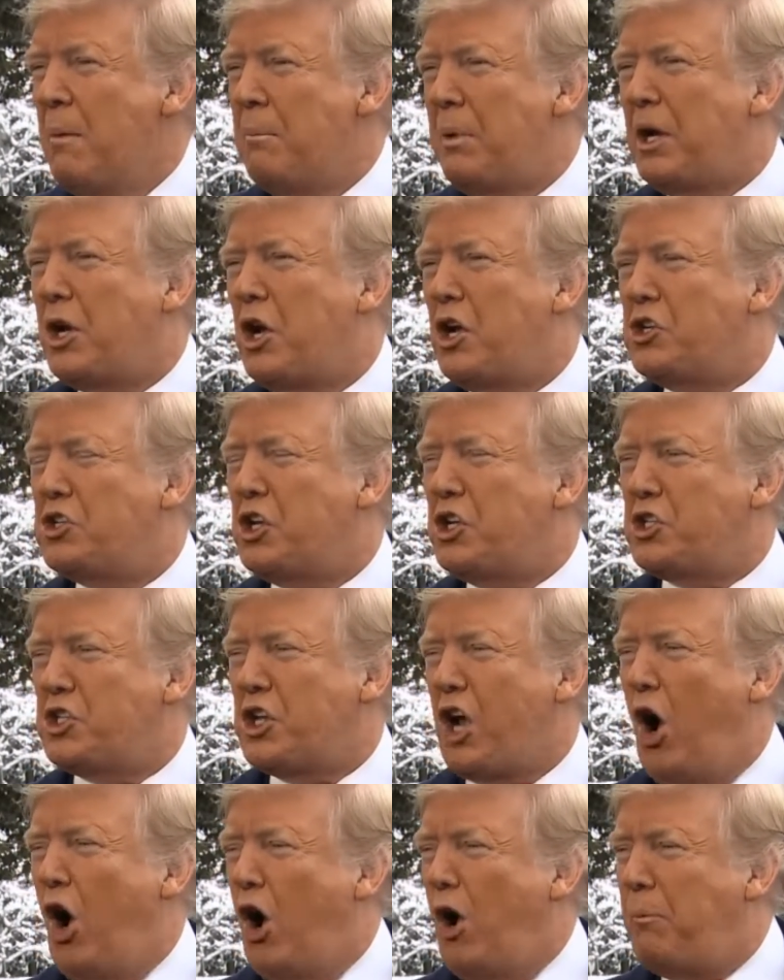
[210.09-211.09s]
because it's
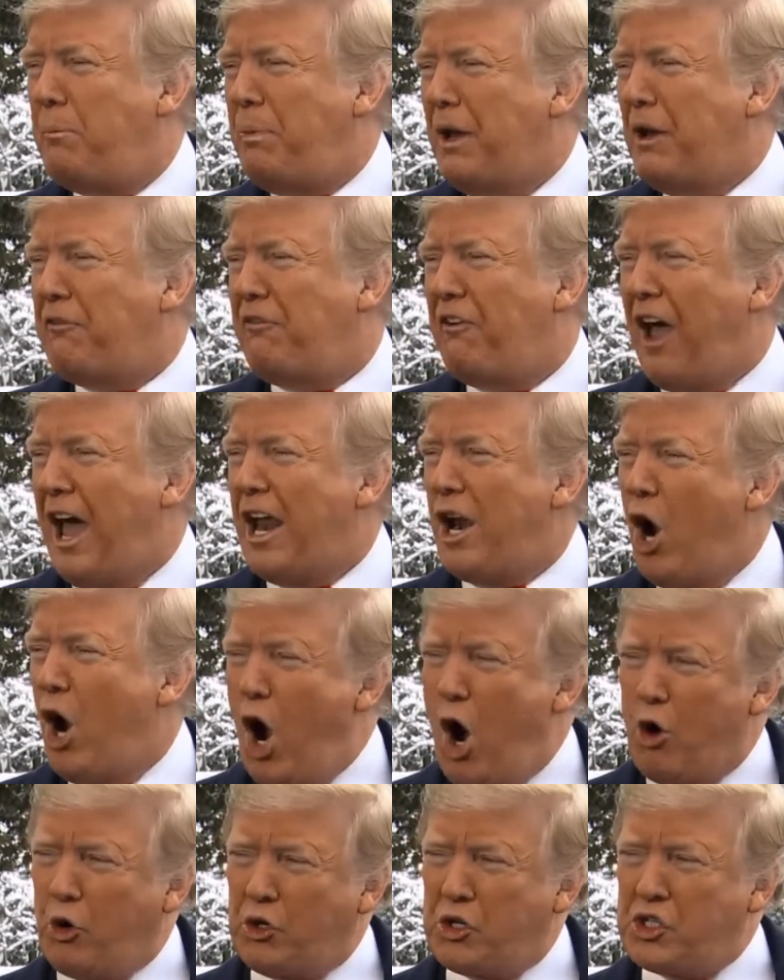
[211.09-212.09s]
a whole big fat
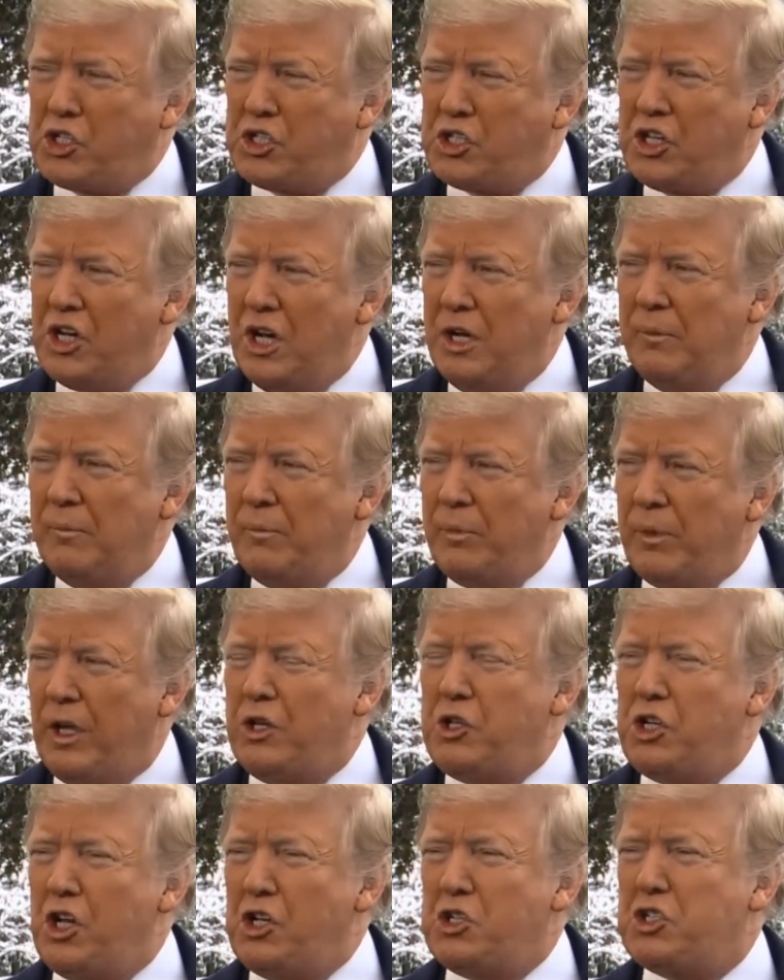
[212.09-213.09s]
hoax.
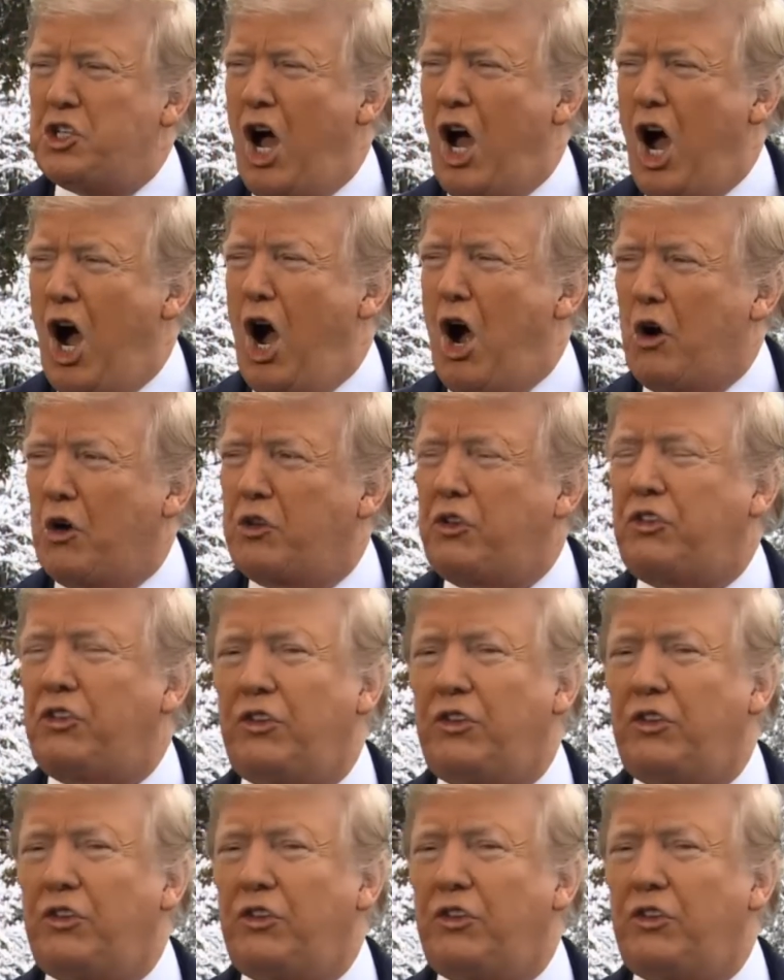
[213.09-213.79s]
It's just a hoax.